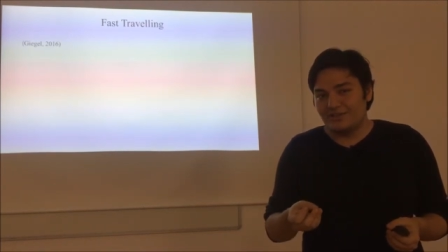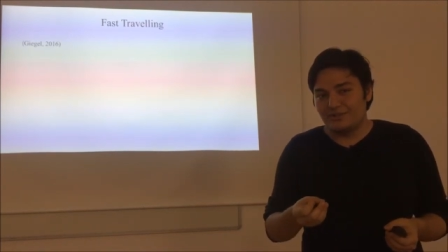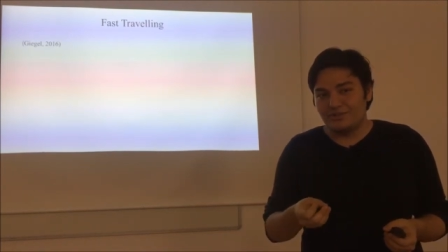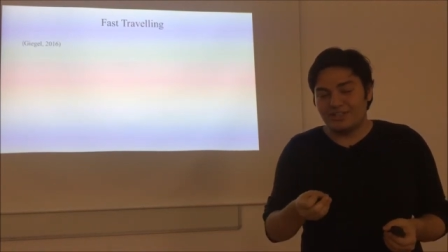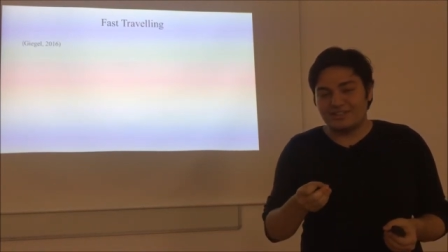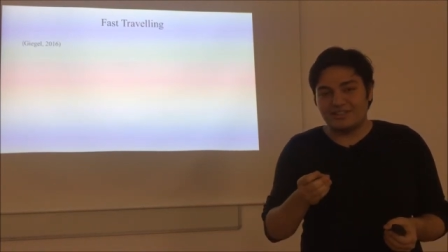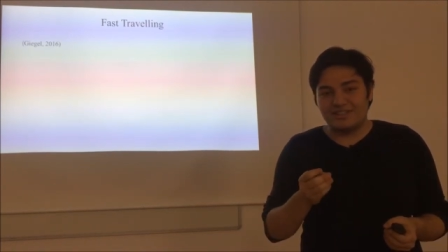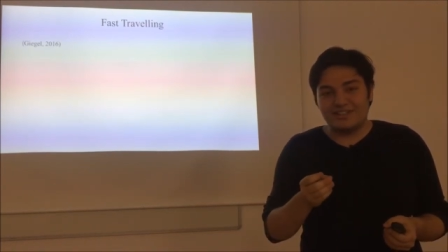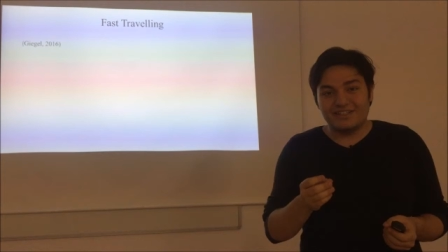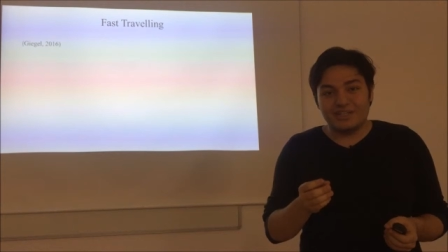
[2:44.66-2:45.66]
You just
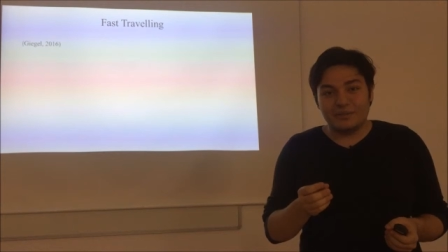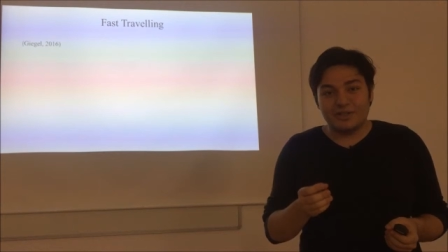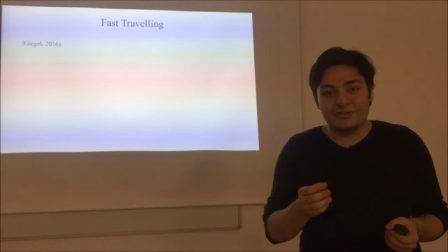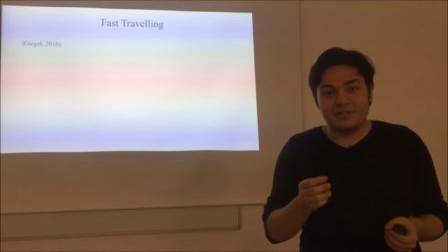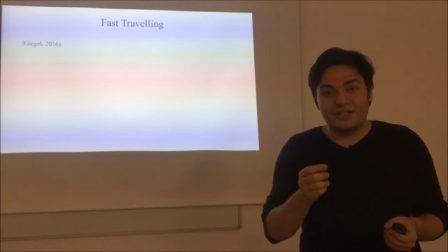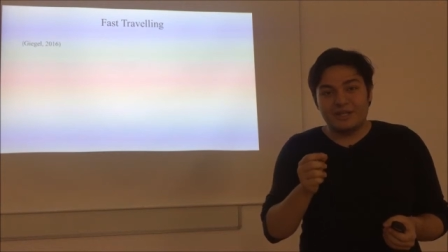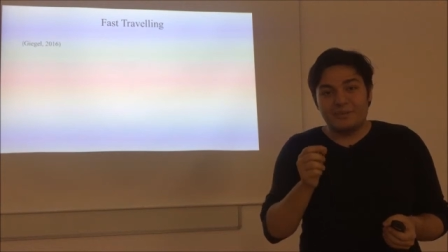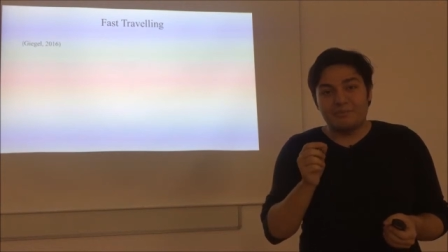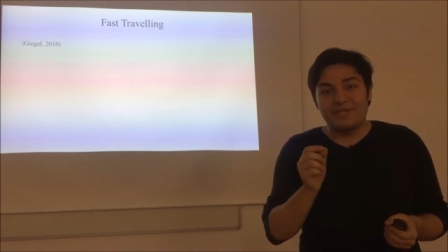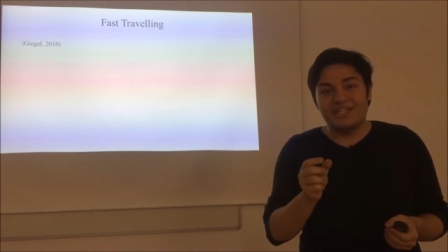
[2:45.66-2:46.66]
think about
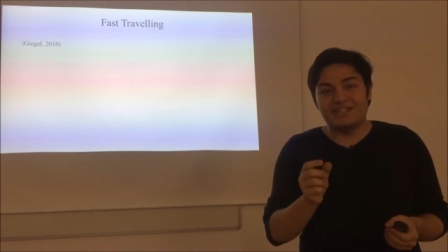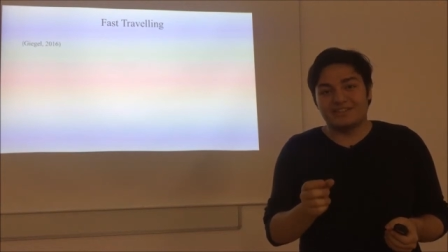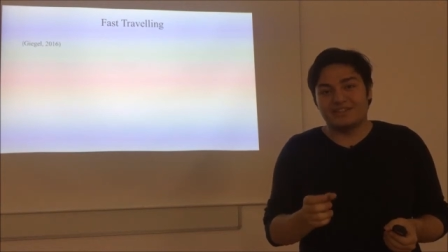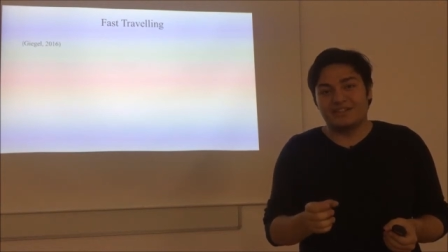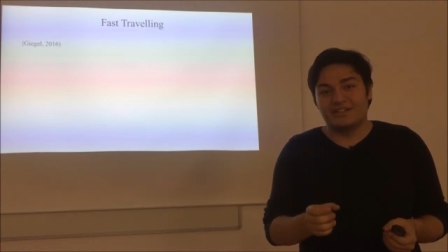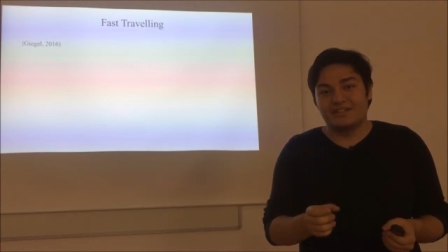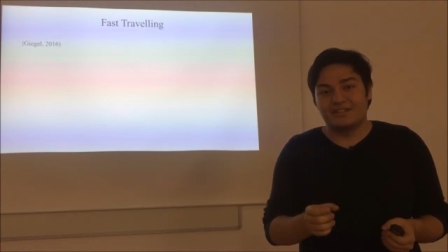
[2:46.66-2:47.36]
being there.